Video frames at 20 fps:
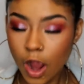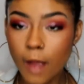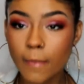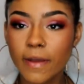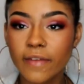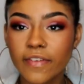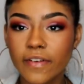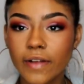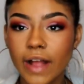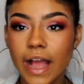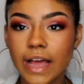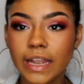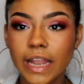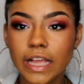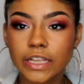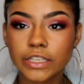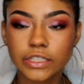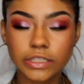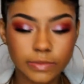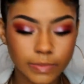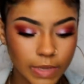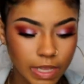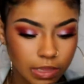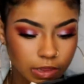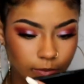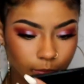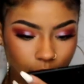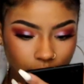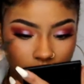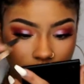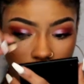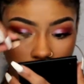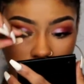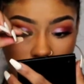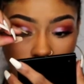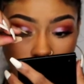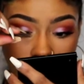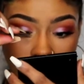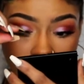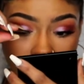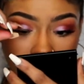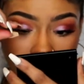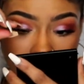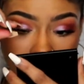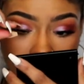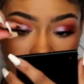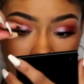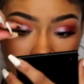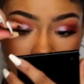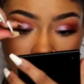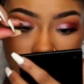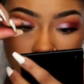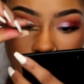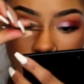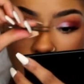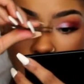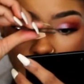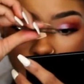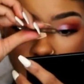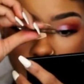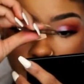are my favorite eyelashes because they're most the most flattering.